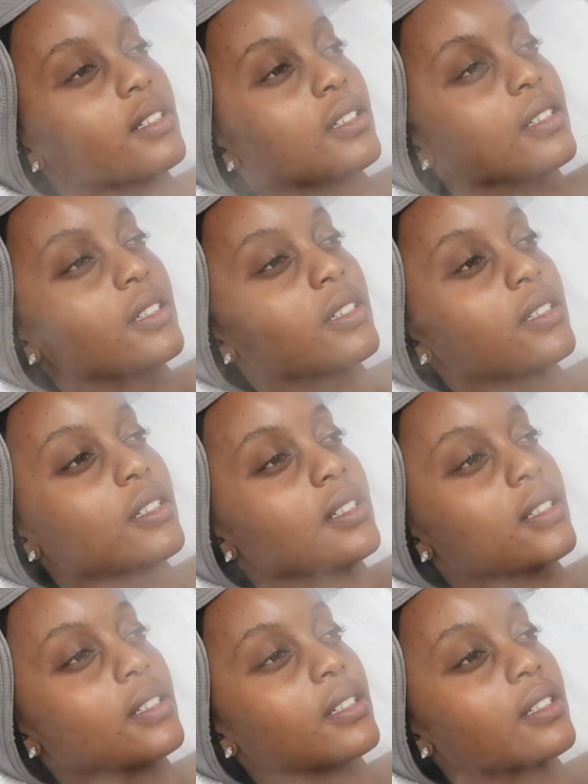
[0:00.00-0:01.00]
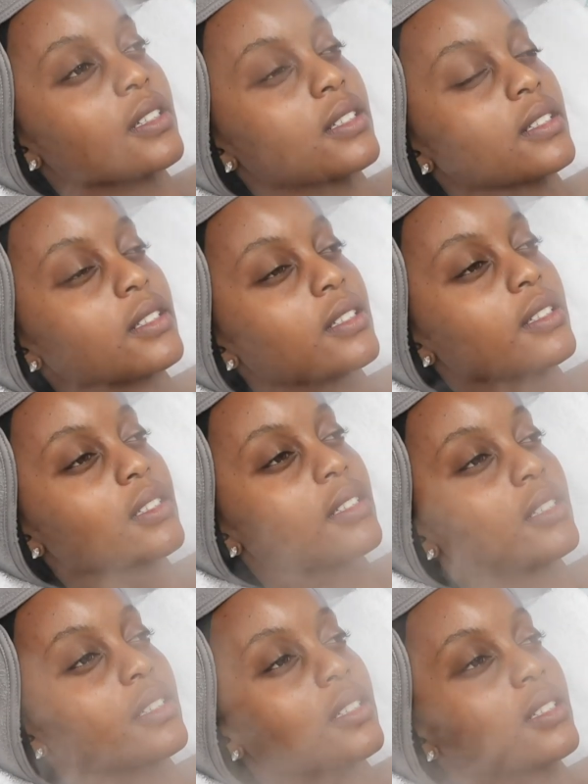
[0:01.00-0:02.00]
Hyaluronic acid is
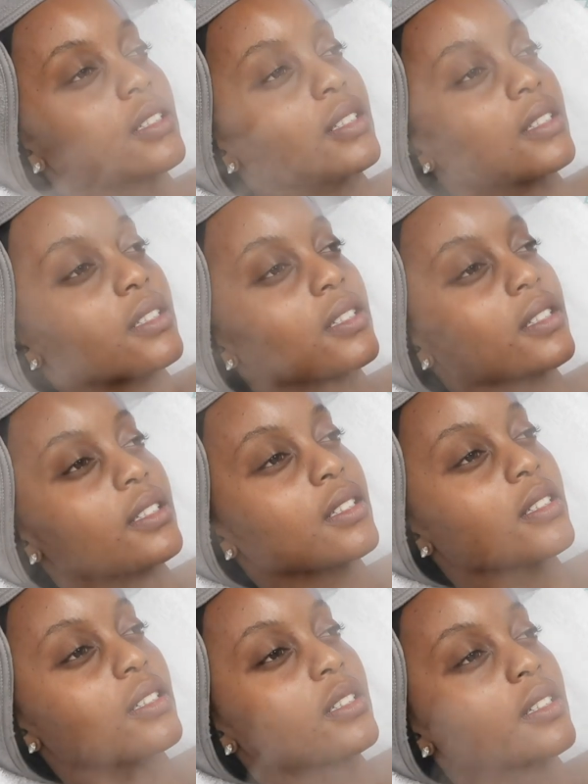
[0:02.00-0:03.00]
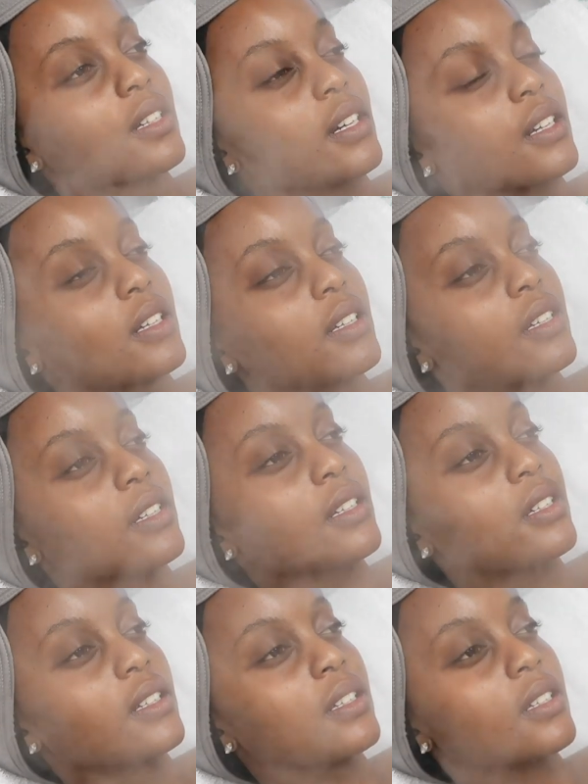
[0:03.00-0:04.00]
what is in filler, you know, that you
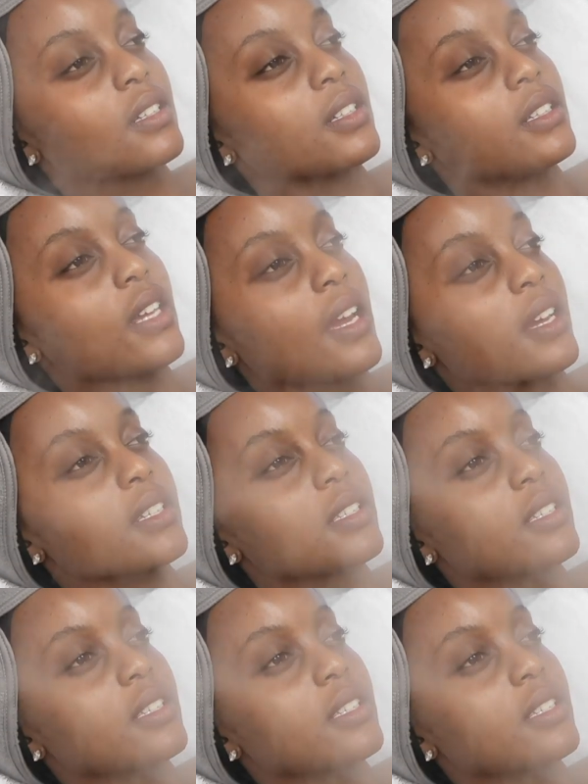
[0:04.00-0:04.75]
get injected to make your